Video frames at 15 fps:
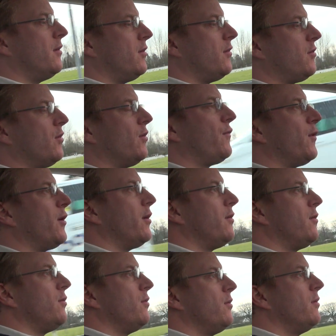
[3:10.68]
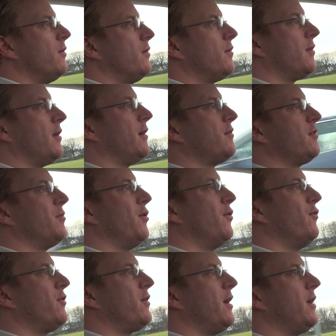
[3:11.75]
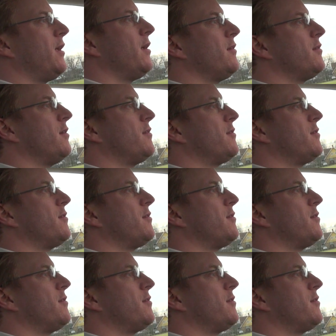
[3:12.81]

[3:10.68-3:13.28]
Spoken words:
So if we're gonna do some overtakings,